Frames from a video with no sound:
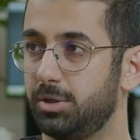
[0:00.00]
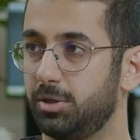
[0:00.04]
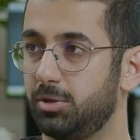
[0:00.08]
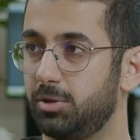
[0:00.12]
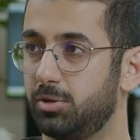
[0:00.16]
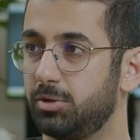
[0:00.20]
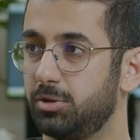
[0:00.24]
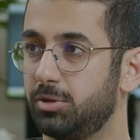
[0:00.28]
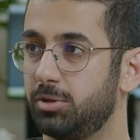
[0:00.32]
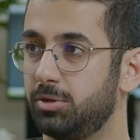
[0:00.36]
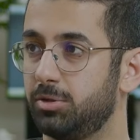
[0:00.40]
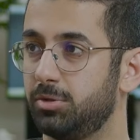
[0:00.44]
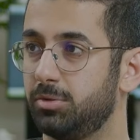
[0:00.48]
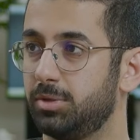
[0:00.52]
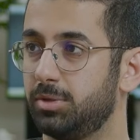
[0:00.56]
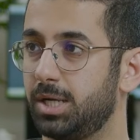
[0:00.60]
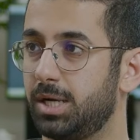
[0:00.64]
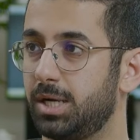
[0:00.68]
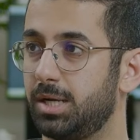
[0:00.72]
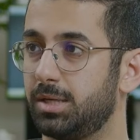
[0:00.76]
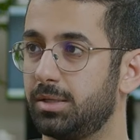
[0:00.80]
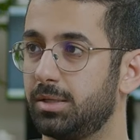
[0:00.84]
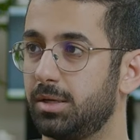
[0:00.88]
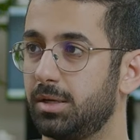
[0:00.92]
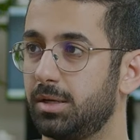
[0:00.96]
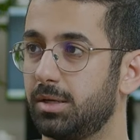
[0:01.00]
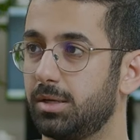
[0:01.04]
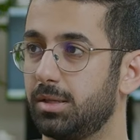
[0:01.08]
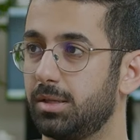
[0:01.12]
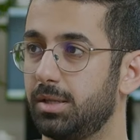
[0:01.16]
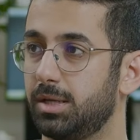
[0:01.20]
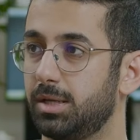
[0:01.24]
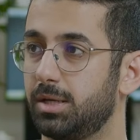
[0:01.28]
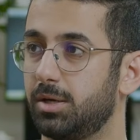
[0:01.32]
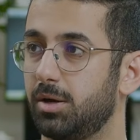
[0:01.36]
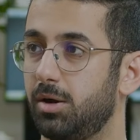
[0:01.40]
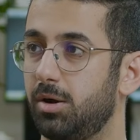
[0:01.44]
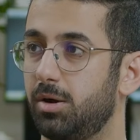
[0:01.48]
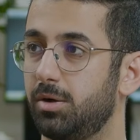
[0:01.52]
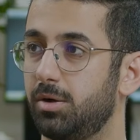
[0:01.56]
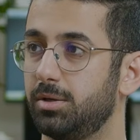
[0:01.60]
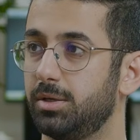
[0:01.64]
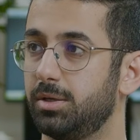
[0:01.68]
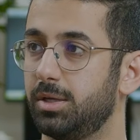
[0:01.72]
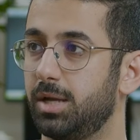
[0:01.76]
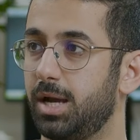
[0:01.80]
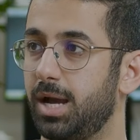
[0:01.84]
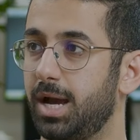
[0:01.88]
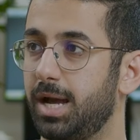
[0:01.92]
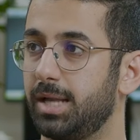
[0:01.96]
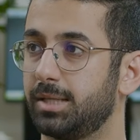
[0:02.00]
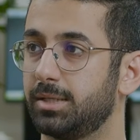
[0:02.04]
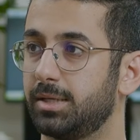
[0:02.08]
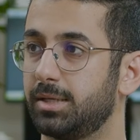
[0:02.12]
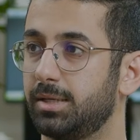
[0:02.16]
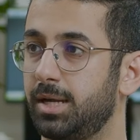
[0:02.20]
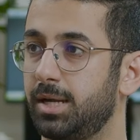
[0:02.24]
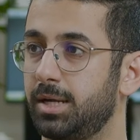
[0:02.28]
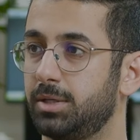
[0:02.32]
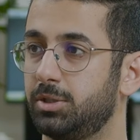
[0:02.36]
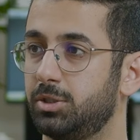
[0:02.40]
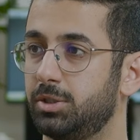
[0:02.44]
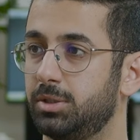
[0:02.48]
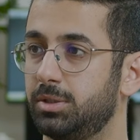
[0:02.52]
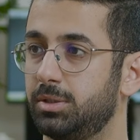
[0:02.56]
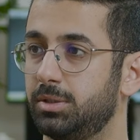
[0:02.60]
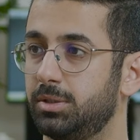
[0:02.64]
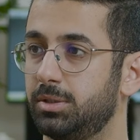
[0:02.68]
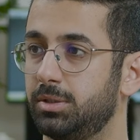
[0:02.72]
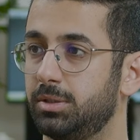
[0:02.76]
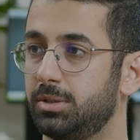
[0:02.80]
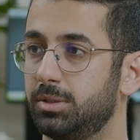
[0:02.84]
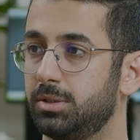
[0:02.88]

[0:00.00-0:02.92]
In order to do that, click on Add Connection.